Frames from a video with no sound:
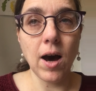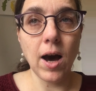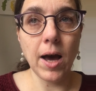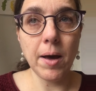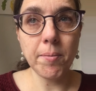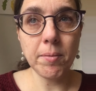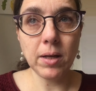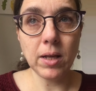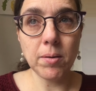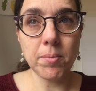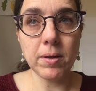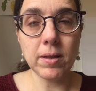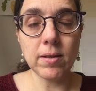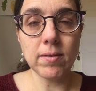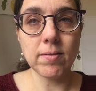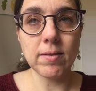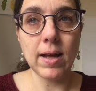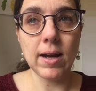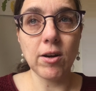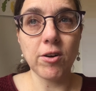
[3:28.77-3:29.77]
I'm going to be the
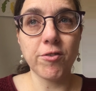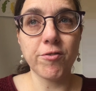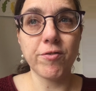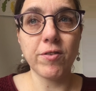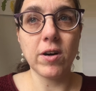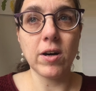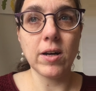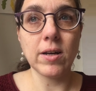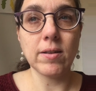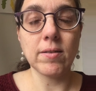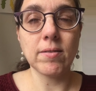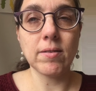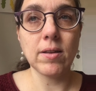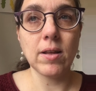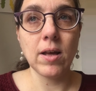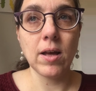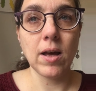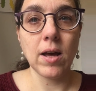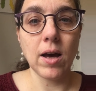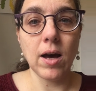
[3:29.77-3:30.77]
sacrifice,
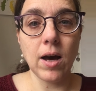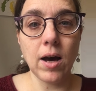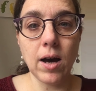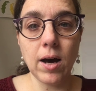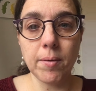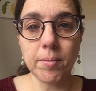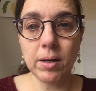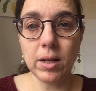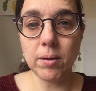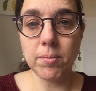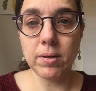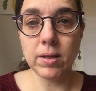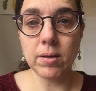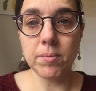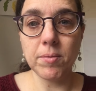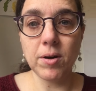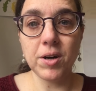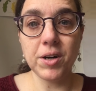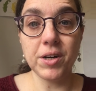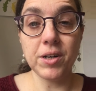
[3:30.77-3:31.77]
I'm going to be the
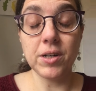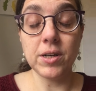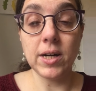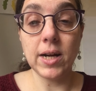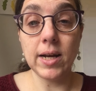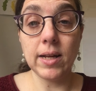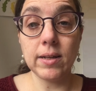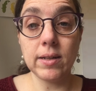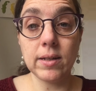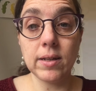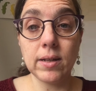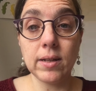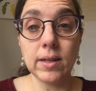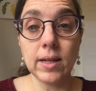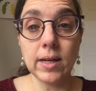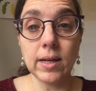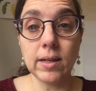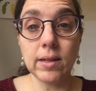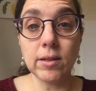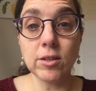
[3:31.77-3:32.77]
martyr, and
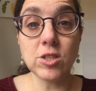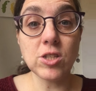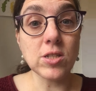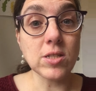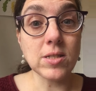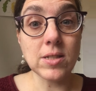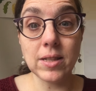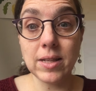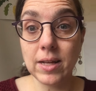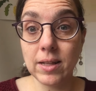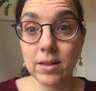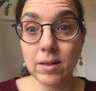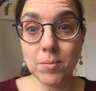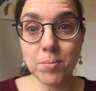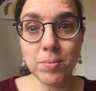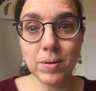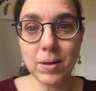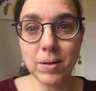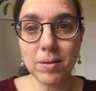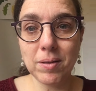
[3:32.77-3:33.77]
like just let the
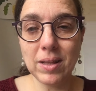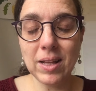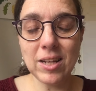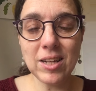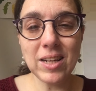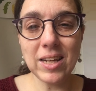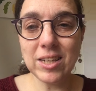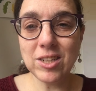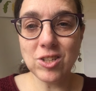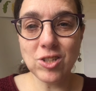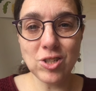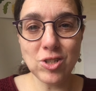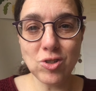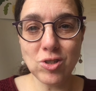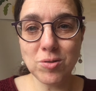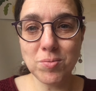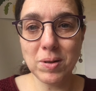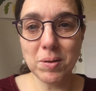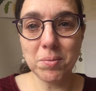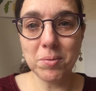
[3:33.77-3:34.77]
pe- let, let the
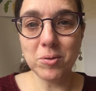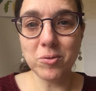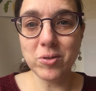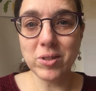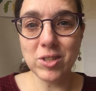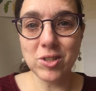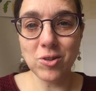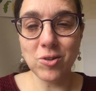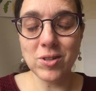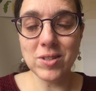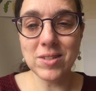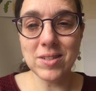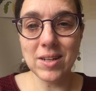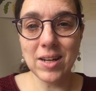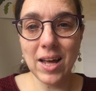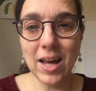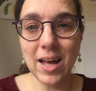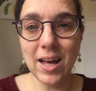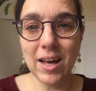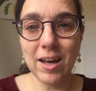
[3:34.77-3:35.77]
Jewish people rejoice
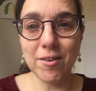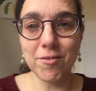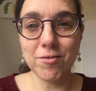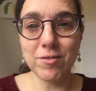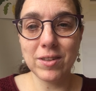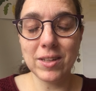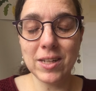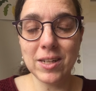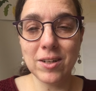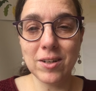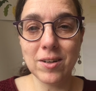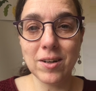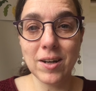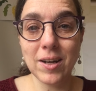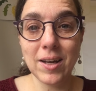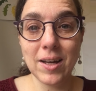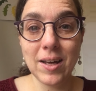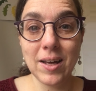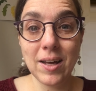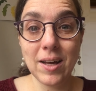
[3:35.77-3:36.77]
and have their
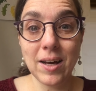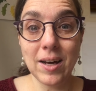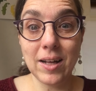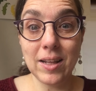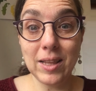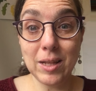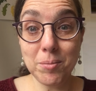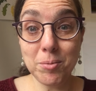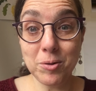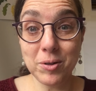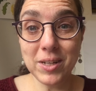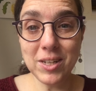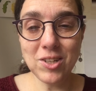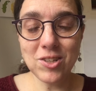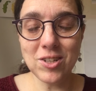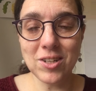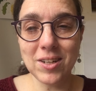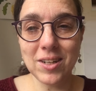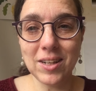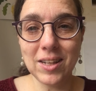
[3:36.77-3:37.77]

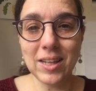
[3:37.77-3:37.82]
liberation.